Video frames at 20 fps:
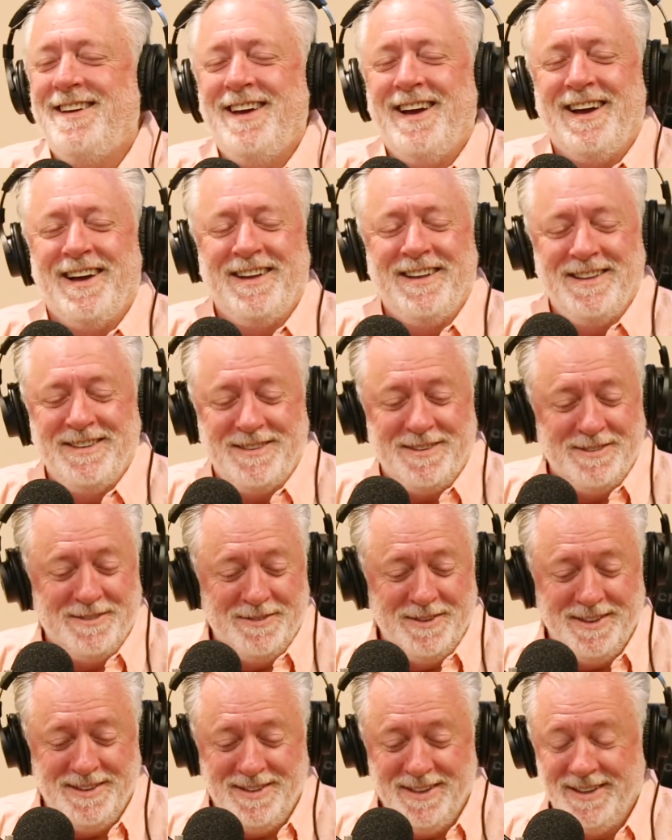Yeah, that's
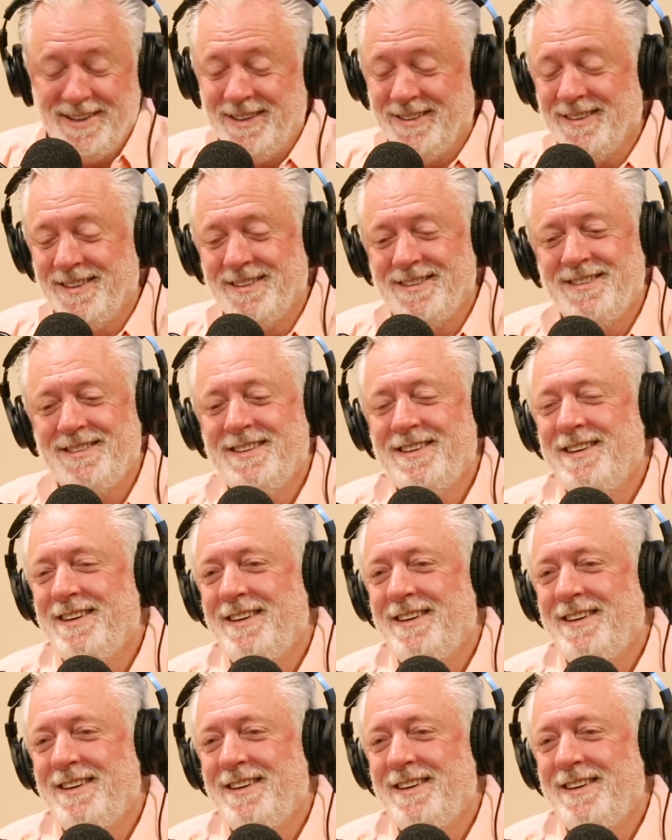ridiculous.